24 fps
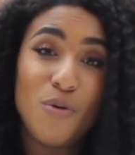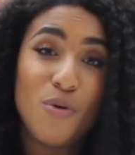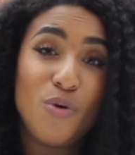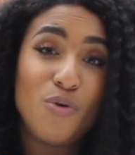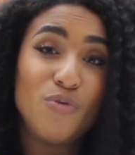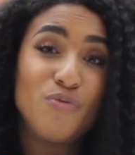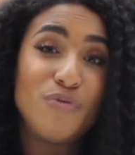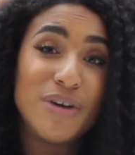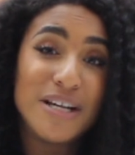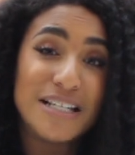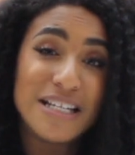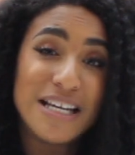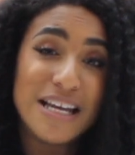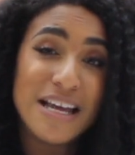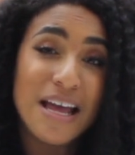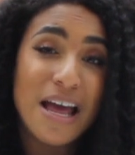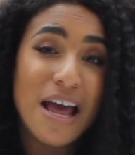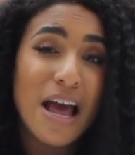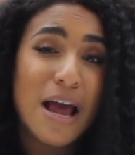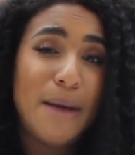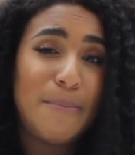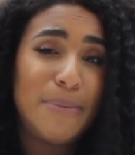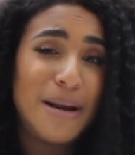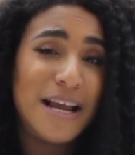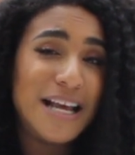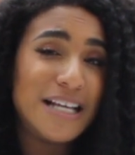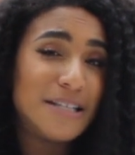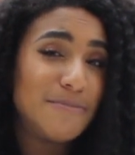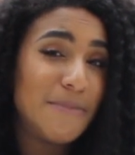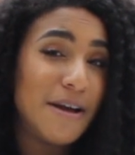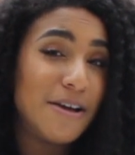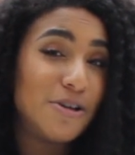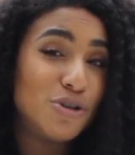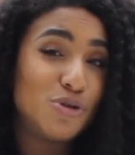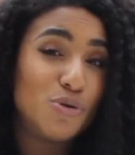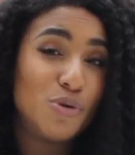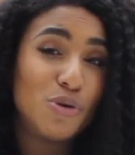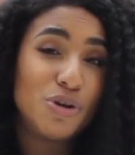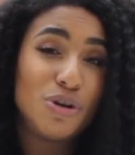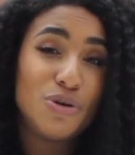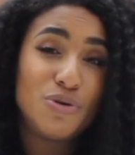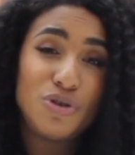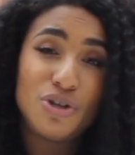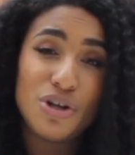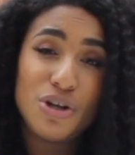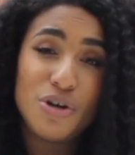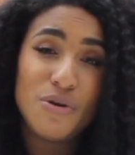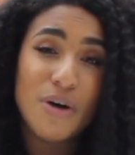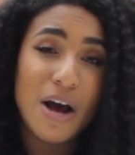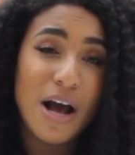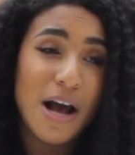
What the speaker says: already, please make sure you do.